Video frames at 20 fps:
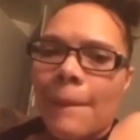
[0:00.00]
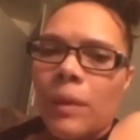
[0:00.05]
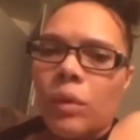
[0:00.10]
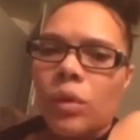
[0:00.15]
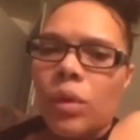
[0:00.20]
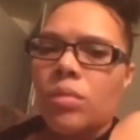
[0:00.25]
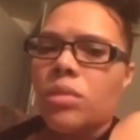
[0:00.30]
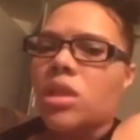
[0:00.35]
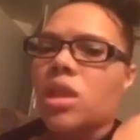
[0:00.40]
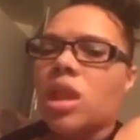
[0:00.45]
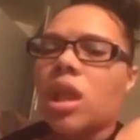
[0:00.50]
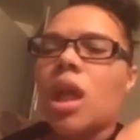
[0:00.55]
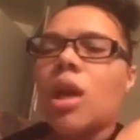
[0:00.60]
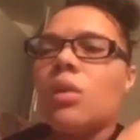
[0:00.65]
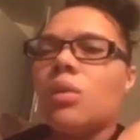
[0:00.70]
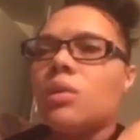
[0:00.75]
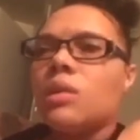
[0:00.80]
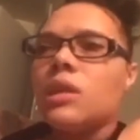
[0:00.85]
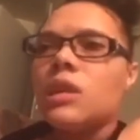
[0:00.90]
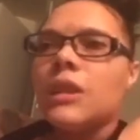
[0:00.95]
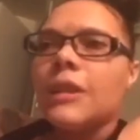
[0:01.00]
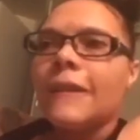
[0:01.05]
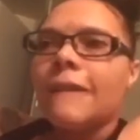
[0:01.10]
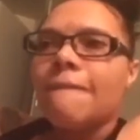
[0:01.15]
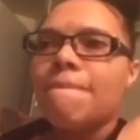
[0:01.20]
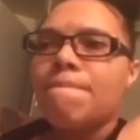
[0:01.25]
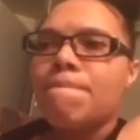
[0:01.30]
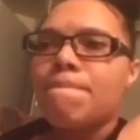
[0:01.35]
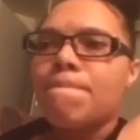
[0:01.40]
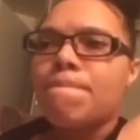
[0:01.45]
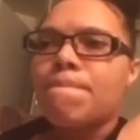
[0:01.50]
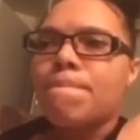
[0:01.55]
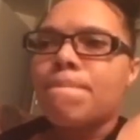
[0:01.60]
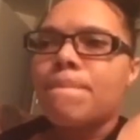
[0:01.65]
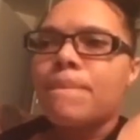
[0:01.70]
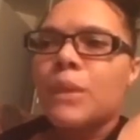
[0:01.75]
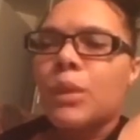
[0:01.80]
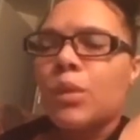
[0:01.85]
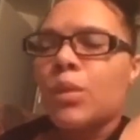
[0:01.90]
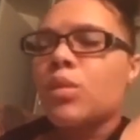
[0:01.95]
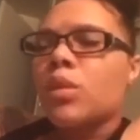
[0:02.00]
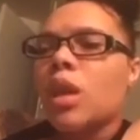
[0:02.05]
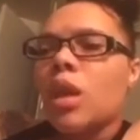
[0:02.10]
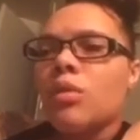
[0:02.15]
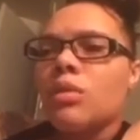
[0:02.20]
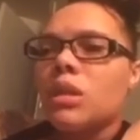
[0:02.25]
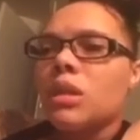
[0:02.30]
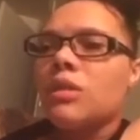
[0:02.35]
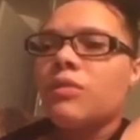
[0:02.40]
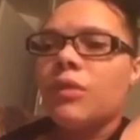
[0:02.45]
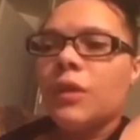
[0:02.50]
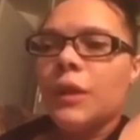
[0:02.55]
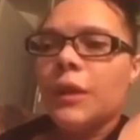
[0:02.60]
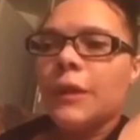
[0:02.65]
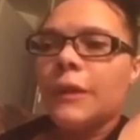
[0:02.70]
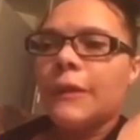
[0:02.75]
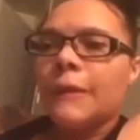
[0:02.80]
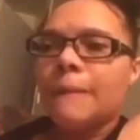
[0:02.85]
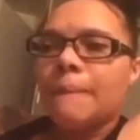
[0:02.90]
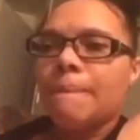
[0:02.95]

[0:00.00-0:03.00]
we was close. We was close as fuck.